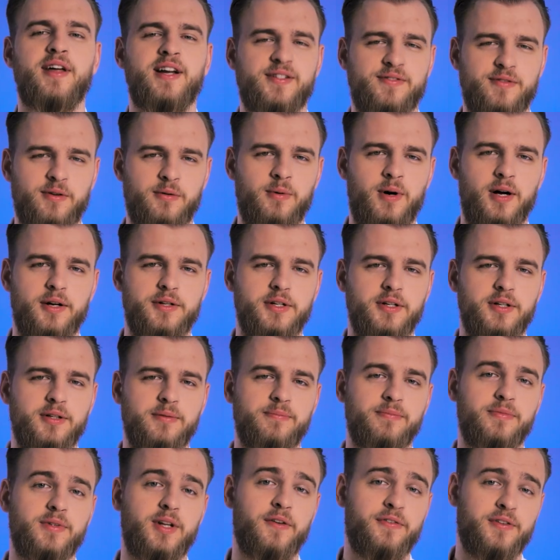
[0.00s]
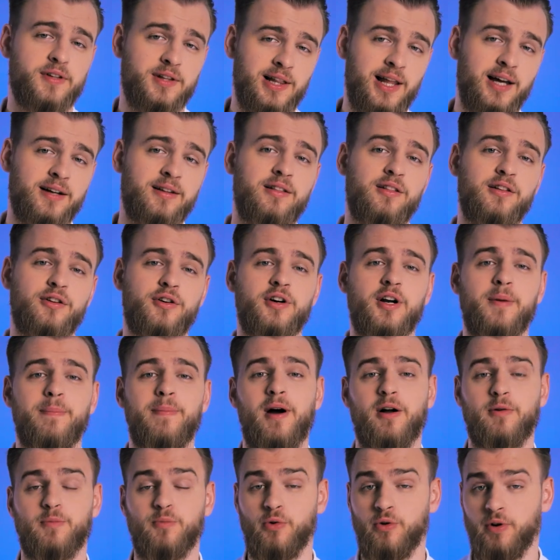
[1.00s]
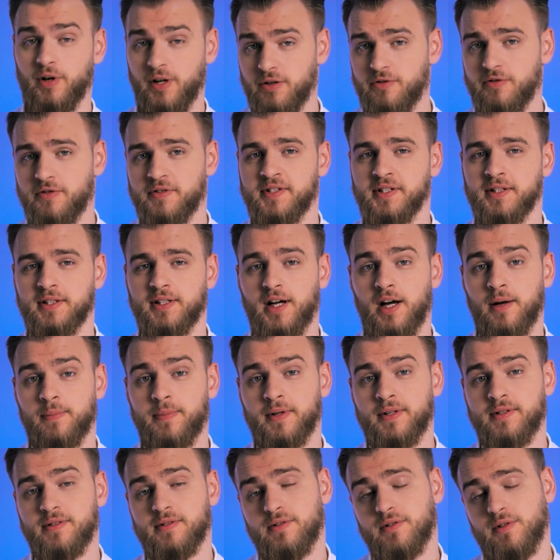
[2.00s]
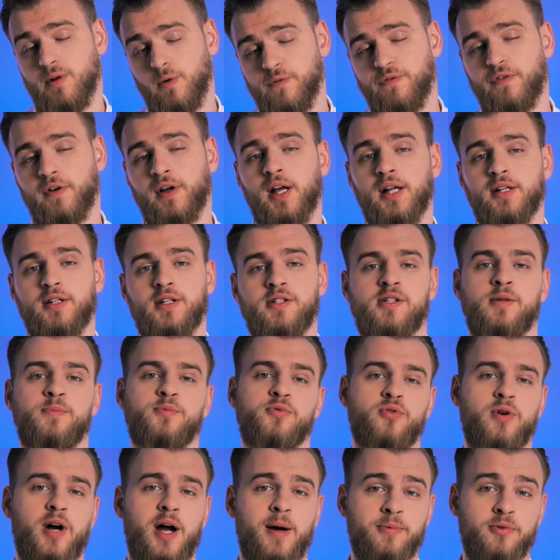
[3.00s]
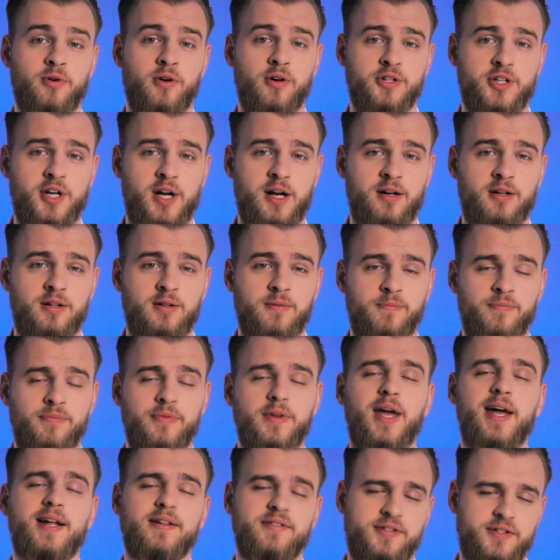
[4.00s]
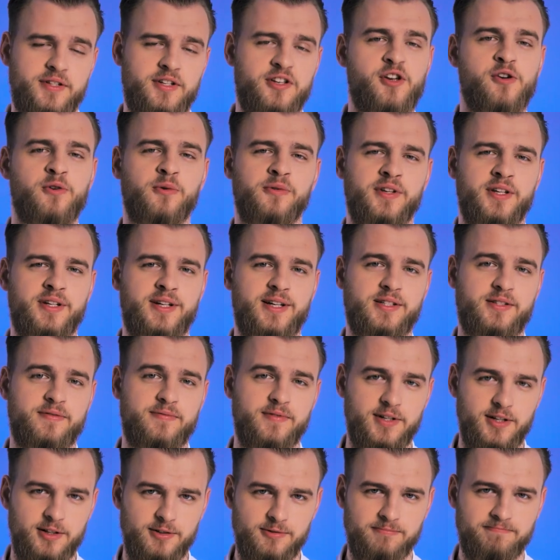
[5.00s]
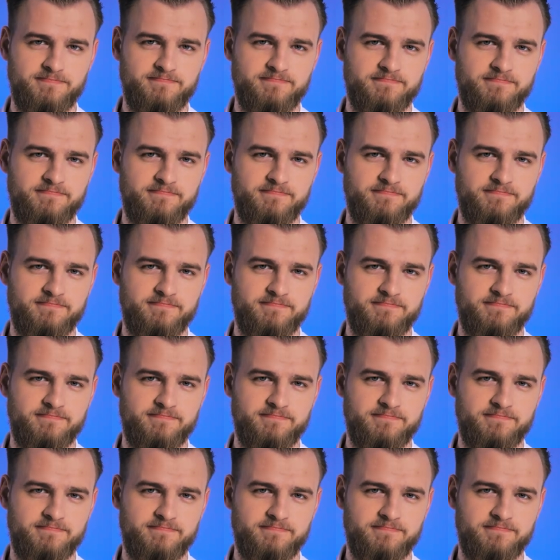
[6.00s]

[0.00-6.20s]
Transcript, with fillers: Thanks for watching. If you'd like to learn about more interesting topics, don't forget to subscribe to our channel, and see you in the next video.